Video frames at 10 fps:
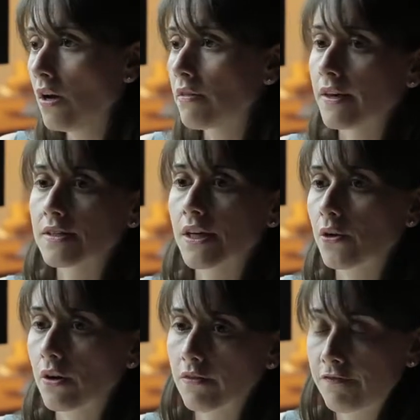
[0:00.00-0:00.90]
things like
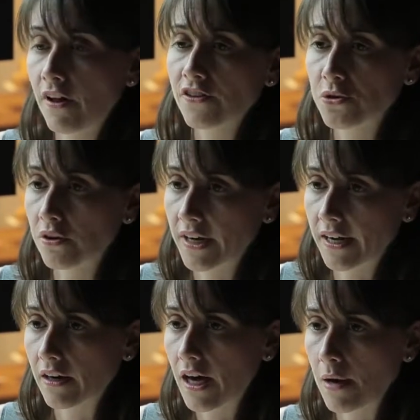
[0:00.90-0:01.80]
volatile
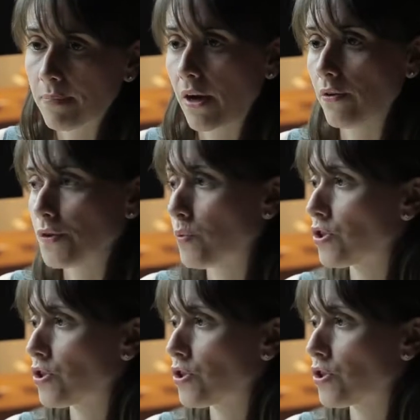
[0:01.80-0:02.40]
organic compounds,